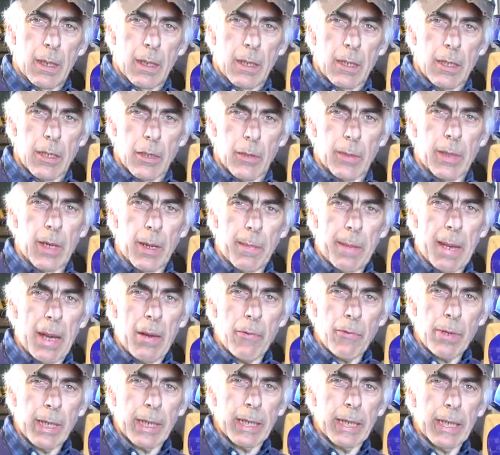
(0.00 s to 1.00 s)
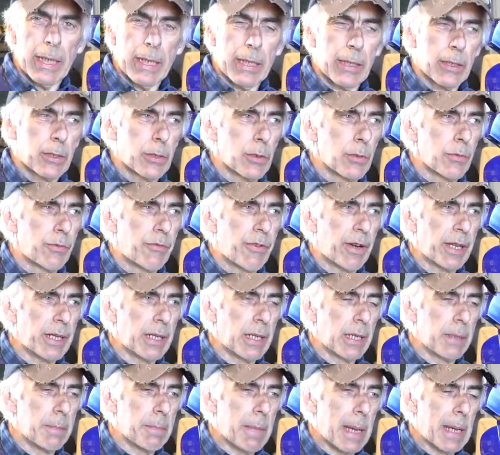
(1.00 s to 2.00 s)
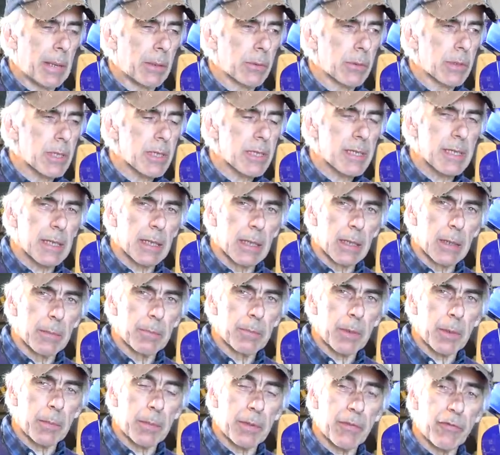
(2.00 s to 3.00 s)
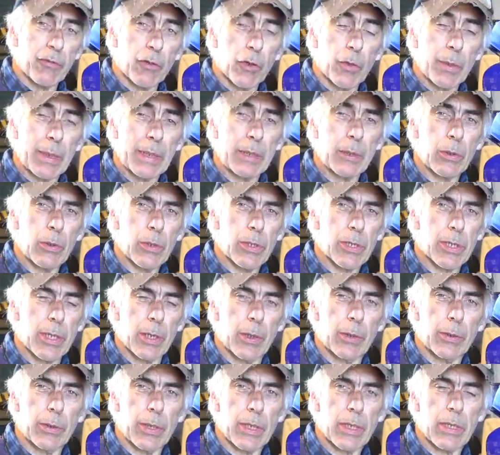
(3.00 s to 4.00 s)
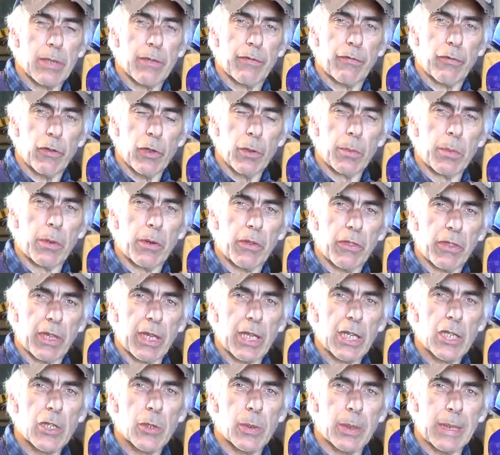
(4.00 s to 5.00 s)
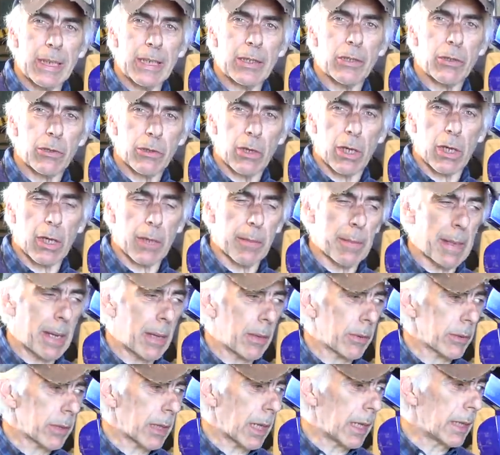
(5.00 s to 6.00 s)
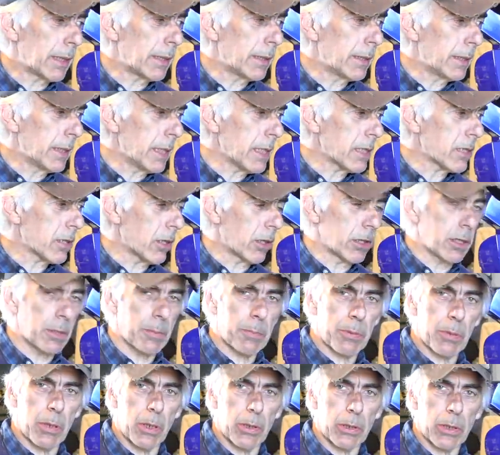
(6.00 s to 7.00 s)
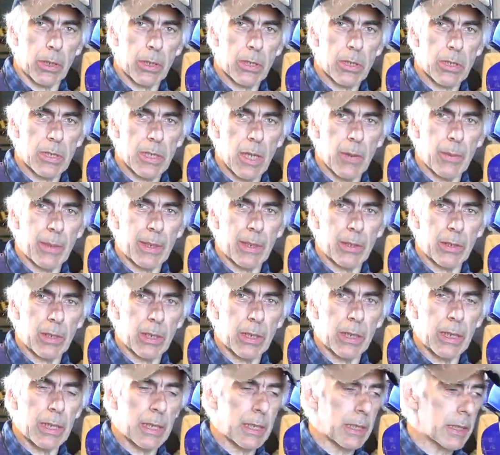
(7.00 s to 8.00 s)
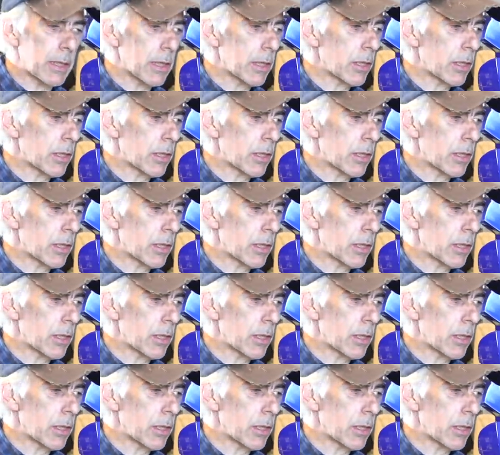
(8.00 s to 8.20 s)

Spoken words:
So we are about ready to finally mount the sill, but before we do so, there's a few more things we need to talk about, and these are the products that we're going to need